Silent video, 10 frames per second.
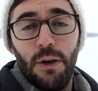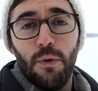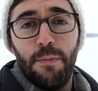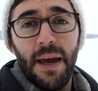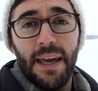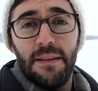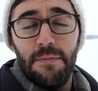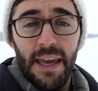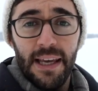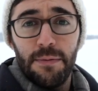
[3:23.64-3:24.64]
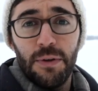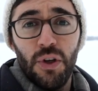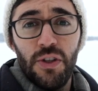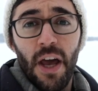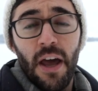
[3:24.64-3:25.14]
look back at my
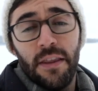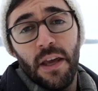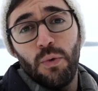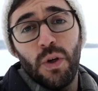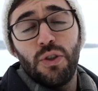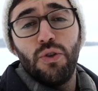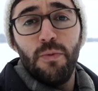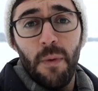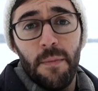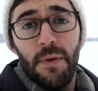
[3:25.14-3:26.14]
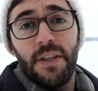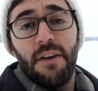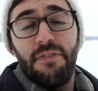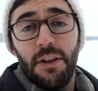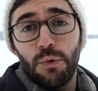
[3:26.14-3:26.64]
experience, there was two moments
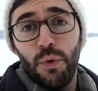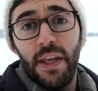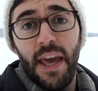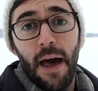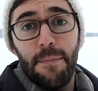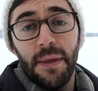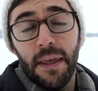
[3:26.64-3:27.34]
I felt really happy.